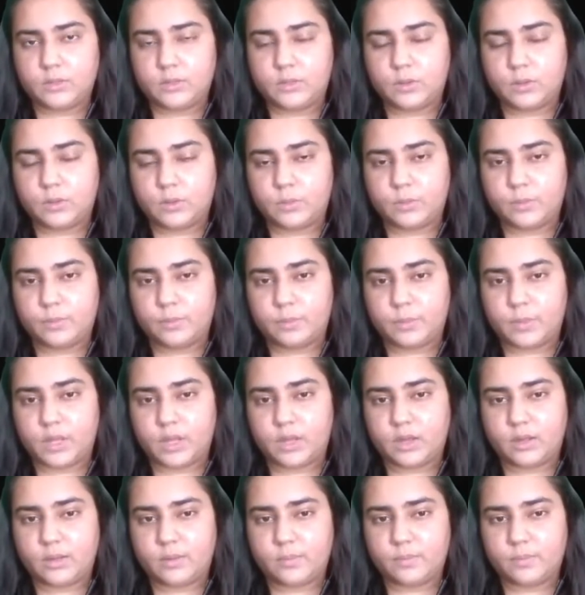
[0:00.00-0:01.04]
So
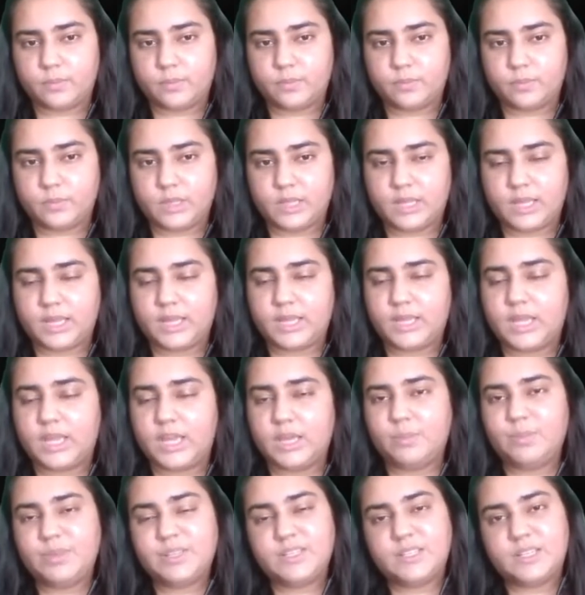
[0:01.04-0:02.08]
um, like
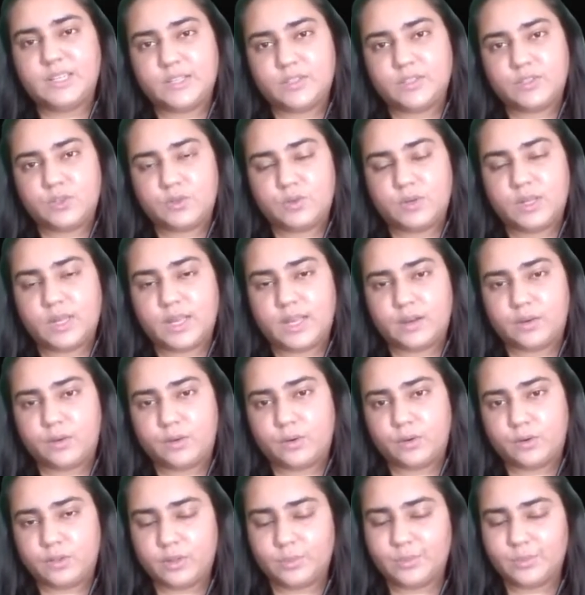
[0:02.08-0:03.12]
K-means clustering
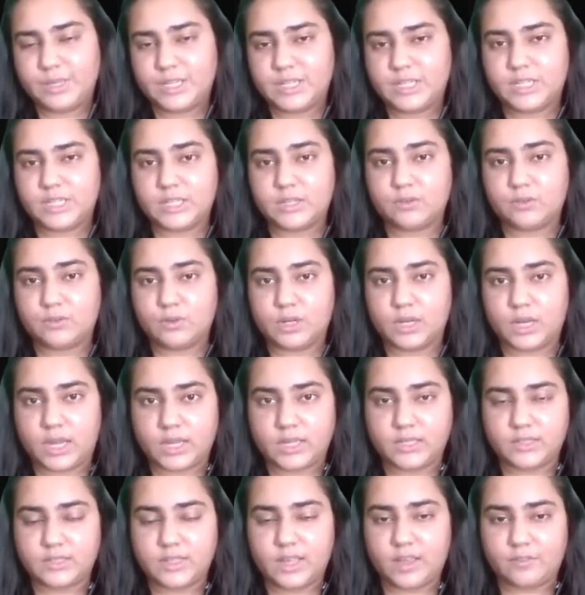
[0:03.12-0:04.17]
algorithm, it
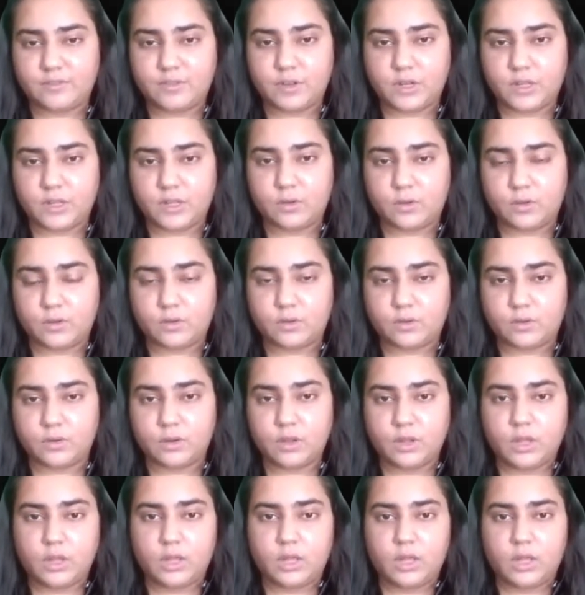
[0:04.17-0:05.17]
relies heavily on